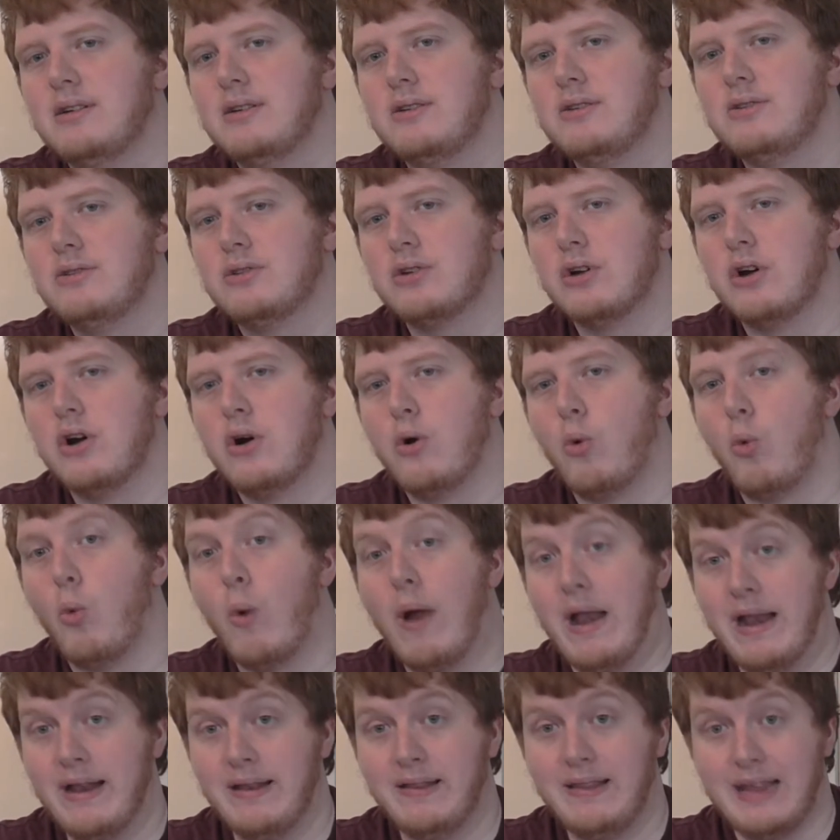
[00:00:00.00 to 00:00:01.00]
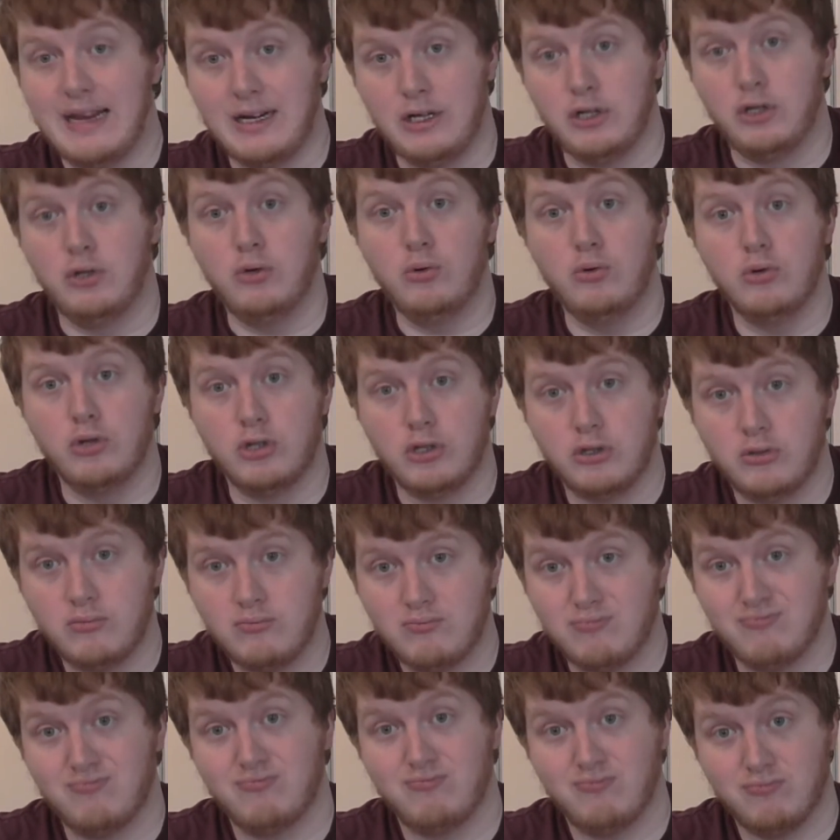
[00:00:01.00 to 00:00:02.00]
So when they do
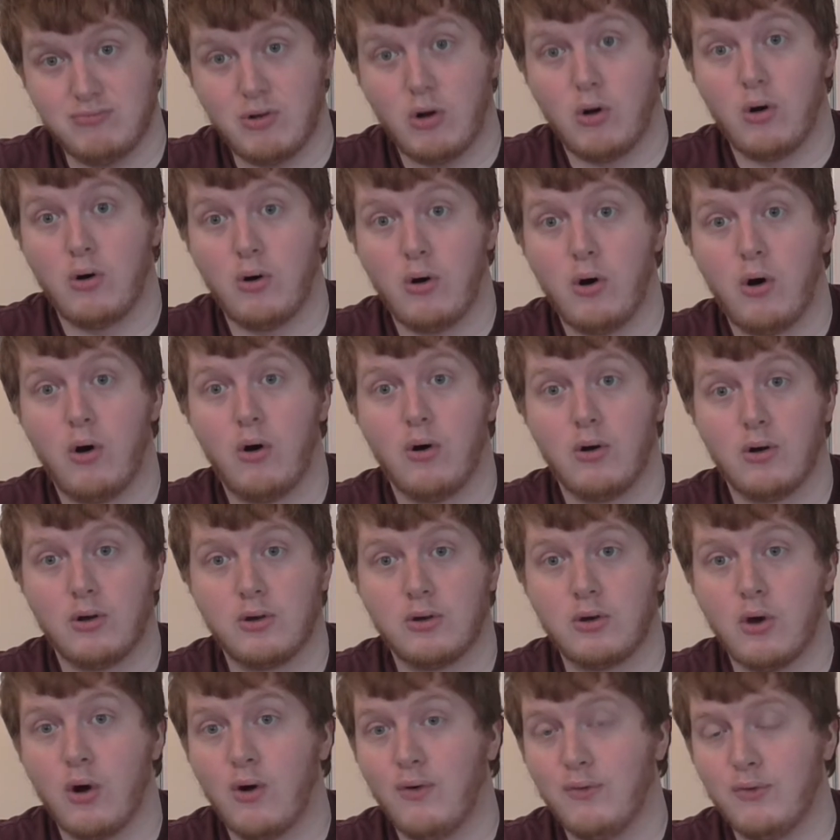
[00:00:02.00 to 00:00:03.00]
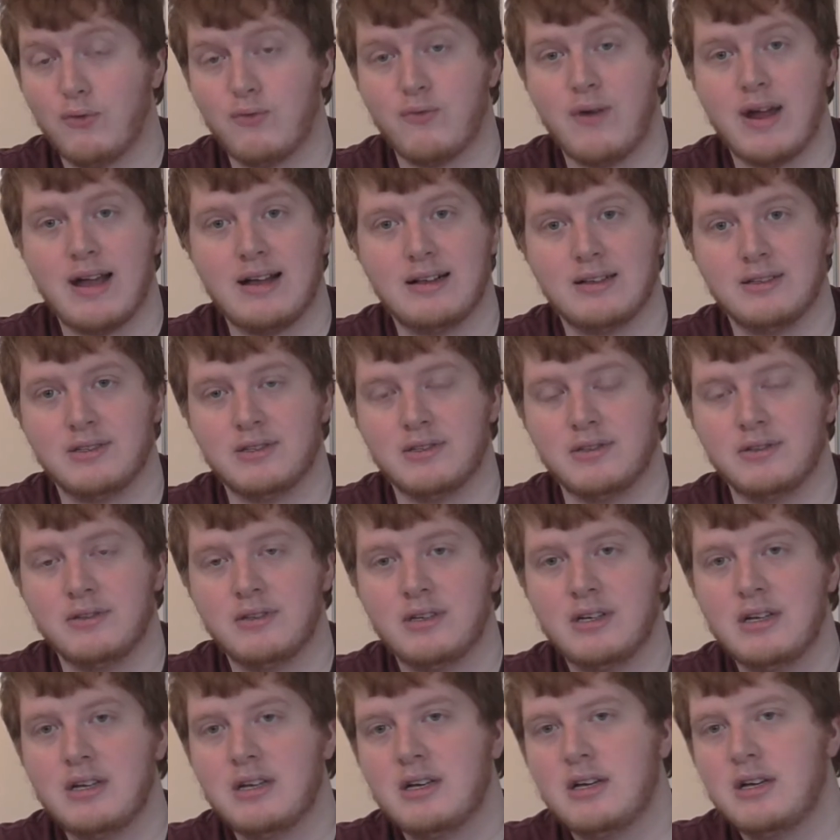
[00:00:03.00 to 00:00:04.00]
go off the rails and